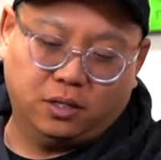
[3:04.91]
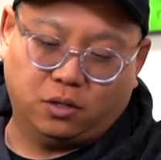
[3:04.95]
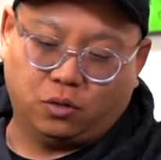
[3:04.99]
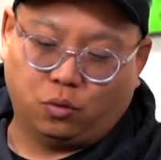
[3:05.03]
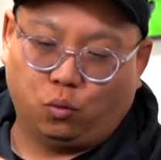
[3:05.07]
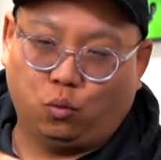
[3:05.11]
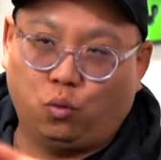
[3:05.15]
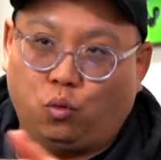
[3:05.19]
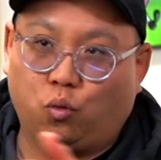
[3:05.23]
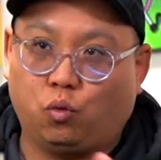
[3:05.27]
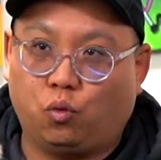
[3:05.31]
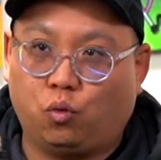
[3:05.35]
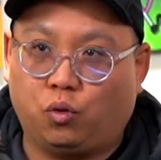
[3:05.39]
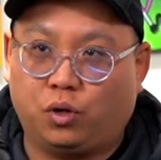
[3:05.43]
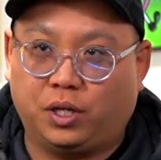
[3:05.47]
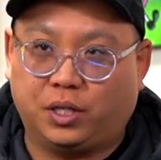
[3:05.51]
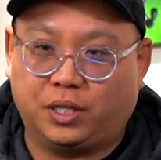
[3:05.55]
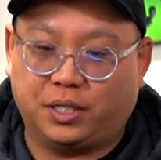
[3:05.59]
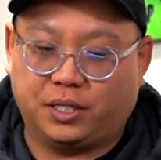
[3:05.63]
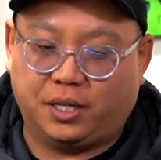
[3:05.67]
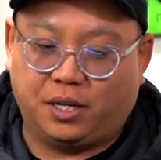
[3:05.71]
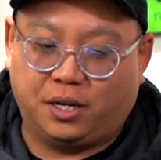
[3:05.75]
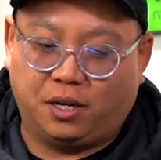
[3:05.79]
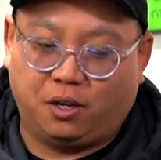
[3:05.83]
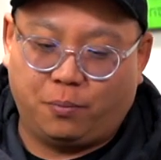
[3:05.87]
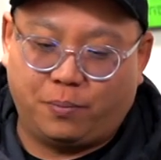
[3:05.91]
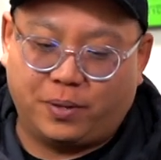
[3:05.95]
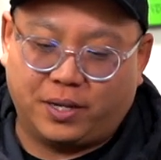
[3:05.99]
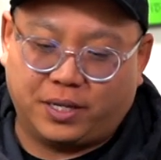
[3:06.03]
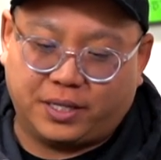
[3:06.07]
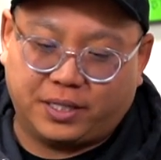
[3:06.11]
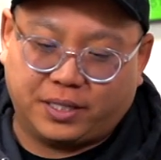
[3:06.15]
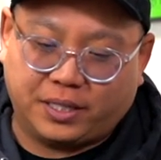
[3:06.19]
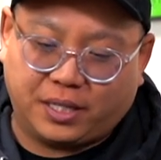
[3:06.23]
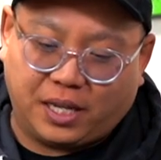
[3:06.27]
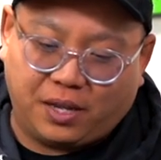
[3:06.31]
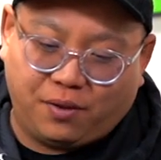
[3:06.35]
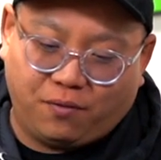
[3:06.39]
Ooh, you can see a little bit of
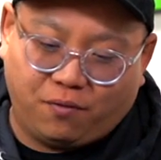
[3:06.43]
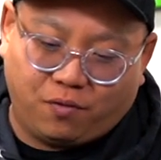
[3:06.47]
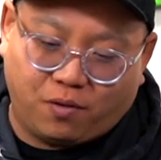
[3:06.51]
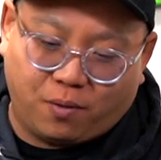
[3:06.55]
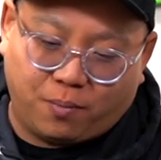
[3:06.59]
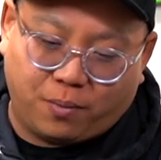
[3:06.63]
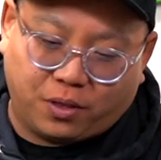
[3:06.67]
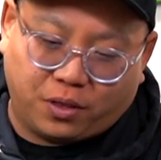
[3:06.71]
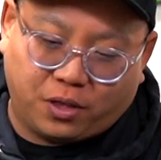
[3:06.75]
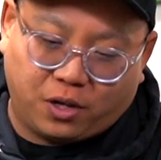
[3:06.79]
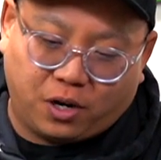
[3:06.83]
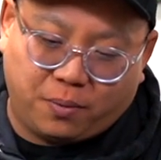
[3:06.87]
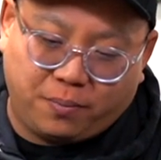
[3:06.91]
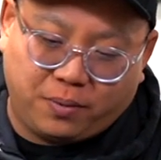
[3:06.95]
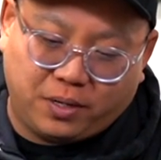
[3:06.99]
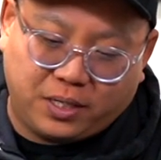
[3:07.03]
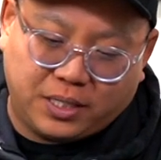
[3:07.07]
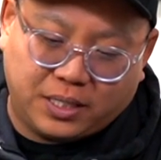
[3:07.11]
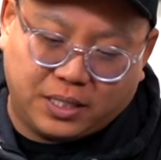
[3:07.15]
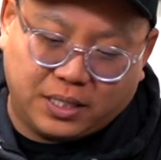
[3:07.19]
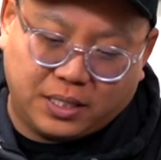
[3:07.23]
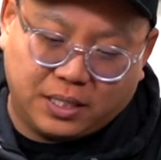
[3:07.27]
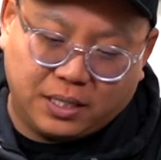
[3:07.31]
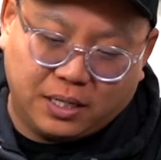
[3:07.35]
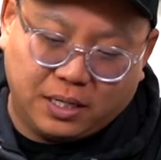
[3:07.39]
steam from the thermos.